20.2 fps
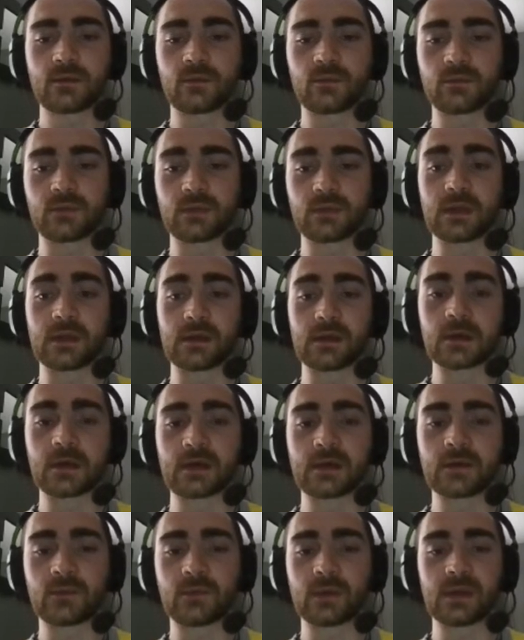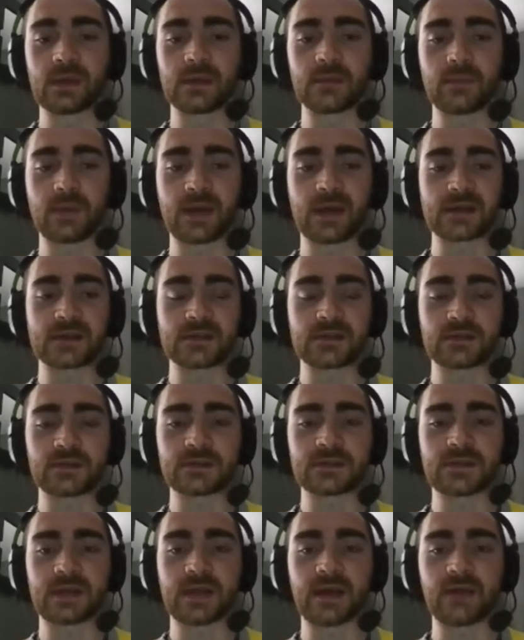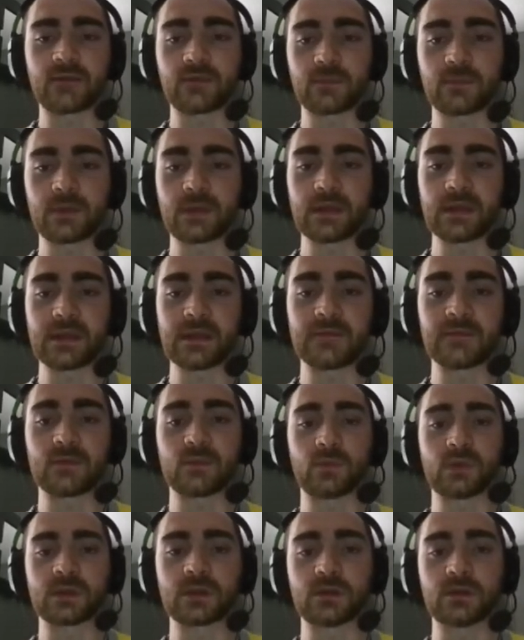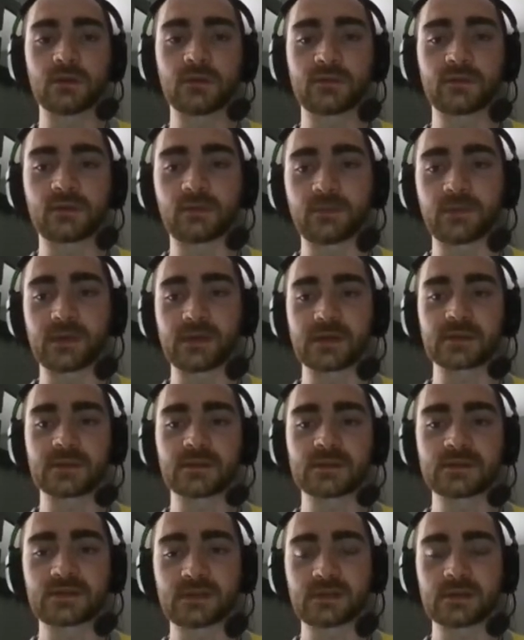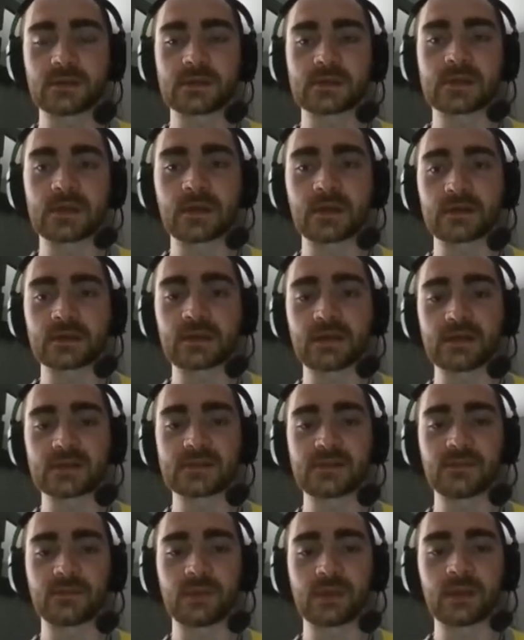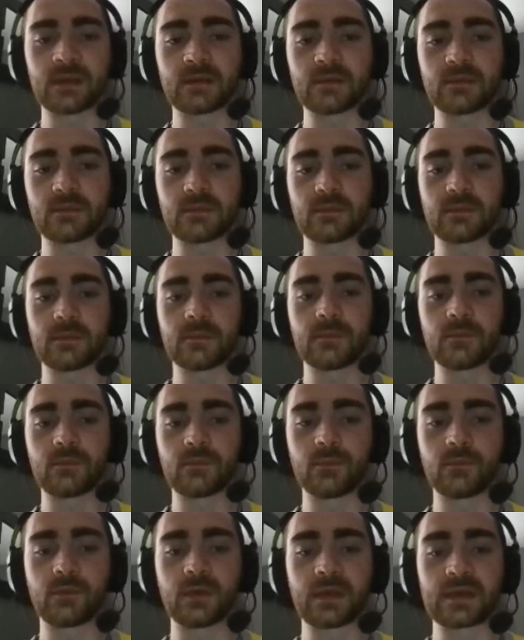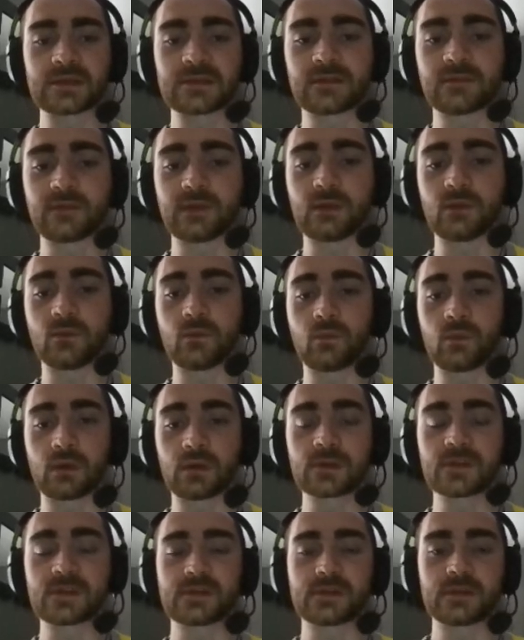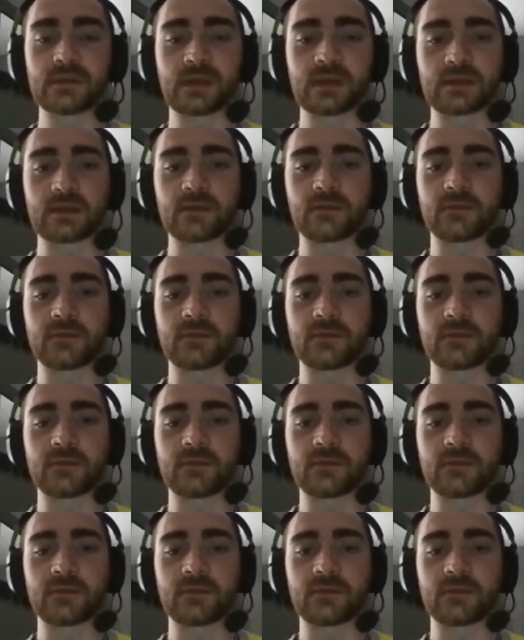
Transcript: really good. When in past years they haven't been, even when the overall picture is good, the second downs have been relatively worse than their